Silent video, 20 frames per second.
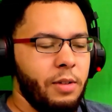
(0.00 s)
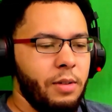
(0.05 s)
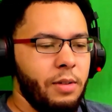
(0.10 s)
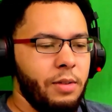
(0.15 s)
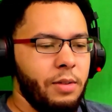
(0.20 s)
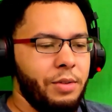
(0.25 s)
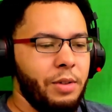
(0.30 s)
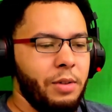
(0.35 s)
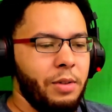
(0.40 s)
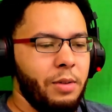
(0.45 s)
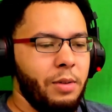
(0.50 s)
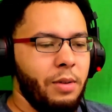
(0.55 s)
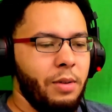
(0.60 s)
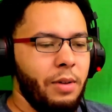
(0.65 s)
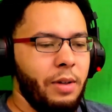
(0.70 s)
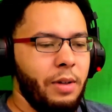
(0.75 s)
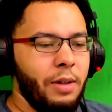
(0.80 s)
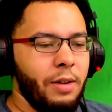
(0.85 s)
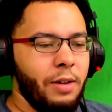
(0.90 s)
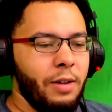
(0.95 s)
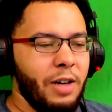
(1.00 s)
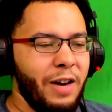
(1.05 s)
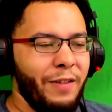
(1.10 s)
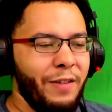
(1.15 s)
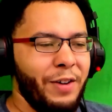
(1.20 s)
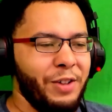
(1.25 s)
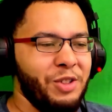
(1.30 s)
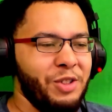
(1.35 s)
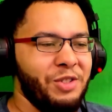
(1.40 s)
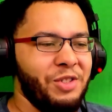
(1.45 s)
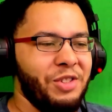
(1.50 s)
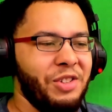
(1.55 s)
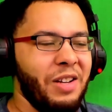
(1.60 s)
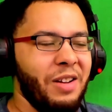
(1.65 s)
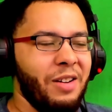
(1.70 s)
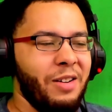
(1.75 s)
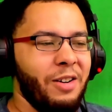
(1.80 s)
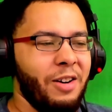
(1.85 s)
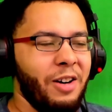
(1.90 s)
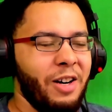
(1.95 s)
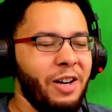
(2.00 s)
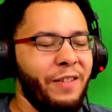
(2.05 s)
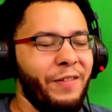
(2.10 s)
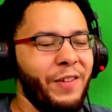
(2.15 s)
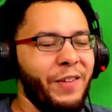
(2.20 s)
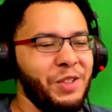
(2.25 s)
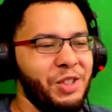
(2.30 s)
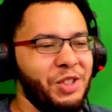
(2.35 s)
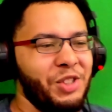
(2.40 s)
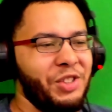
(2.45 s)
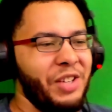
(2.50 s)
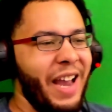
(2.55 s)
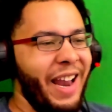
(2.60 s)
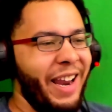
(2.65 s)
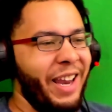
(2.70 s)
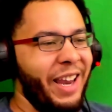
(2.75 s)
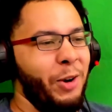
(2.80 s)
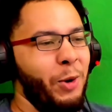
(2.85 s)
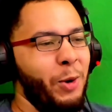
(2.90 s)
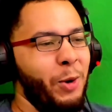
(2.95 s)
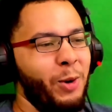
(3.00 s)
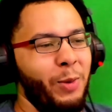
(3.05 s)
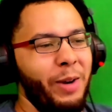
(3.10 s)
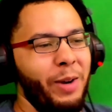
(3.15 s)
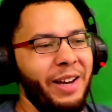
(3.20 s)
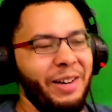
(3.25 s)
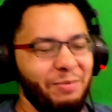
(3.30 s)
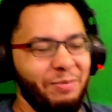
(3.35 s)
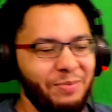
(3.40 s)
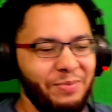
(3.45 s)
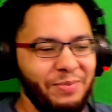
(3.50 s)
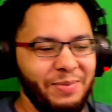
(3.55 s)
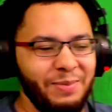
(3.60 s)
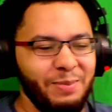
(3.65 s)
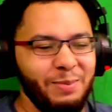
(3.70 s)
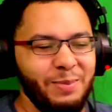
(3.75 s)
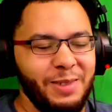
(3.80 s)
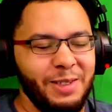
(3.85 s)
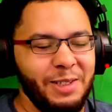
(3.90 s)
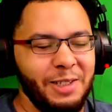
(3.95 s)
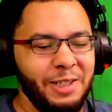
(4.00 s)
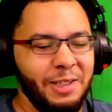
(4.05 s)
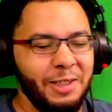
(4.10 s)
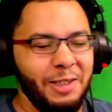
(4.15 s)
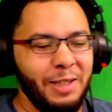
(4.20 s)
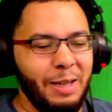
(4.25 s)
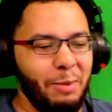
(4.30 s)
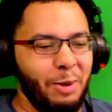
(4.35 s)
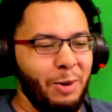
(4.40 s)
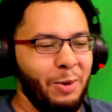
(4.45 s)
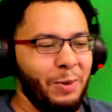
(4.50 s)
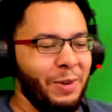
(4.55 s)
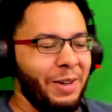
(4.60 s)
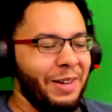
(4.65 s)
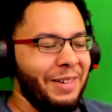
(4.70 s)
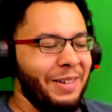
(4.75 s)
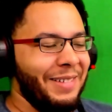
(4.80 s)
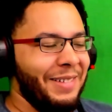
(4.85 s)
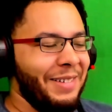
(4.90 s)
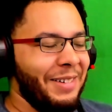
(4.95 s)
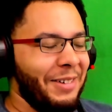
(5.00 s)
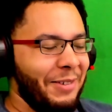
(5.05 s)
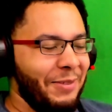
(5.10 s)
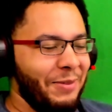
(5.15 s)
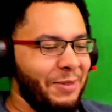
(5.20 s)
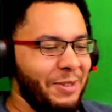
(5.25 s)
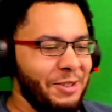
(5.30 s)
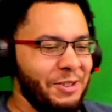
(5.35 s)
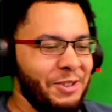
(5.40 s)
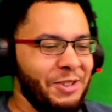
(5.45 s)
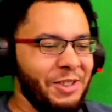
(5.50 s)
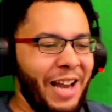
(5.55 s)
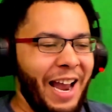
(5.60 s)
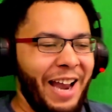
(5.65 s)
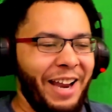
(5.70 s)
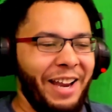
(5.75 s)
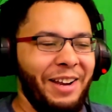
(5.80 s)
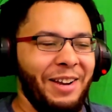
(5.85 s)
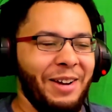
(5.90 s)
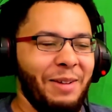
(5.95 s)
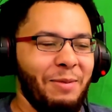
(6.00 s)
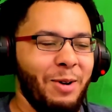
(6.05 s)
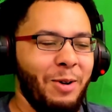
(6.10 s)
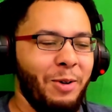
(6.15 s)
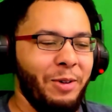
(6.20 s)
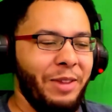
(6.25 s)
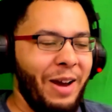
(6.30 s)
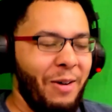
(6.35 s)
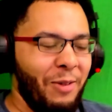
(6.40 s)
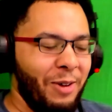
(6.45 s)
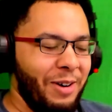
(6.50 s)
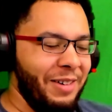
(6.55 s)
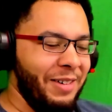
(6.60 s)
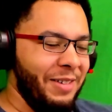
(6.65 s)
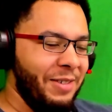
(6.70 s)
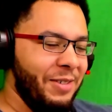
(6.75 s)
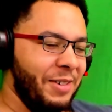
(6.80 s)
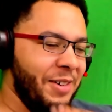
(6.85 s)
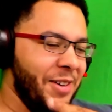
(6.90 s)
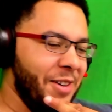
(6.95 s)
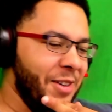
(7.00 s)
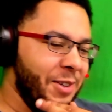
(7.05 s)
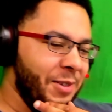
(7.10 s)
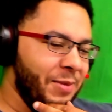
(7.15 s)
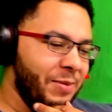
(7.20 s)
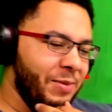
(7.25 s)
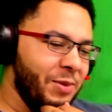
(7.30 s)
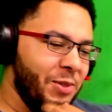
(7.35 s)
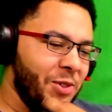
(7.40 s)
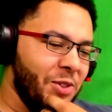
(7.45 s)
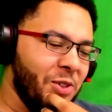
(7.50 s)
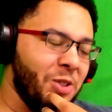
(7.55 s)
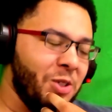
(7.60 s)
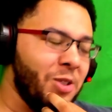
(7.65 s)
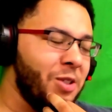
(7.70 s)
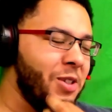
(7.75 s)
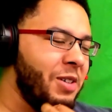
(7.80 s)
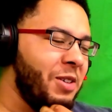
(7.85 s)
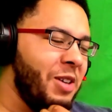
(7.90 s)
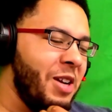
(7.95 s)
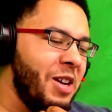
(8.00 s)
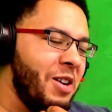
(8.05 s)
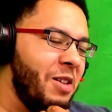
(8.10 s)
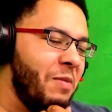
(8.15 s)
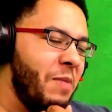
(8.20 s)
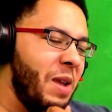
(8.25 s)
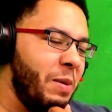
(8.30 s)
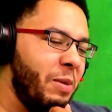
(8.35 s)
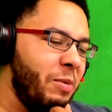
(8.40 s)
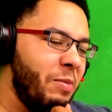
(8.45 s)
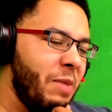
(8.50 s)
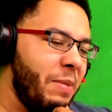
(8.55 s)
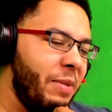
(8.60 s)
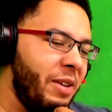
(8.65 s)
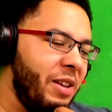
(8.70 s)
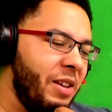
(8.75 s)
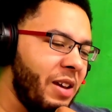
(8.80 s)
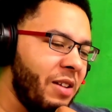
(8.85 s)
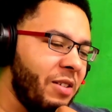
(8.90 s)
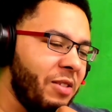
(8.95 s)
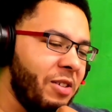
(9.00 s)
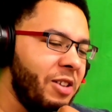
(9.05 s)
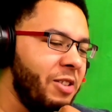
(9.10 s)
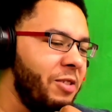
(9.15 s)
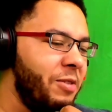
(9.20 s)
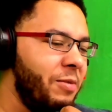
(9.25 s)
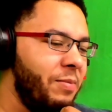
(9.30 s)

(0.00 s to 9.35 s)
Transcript: So, her versus Shaggy, who would win? I'm going with that one. Or, no, maybe, I don't know.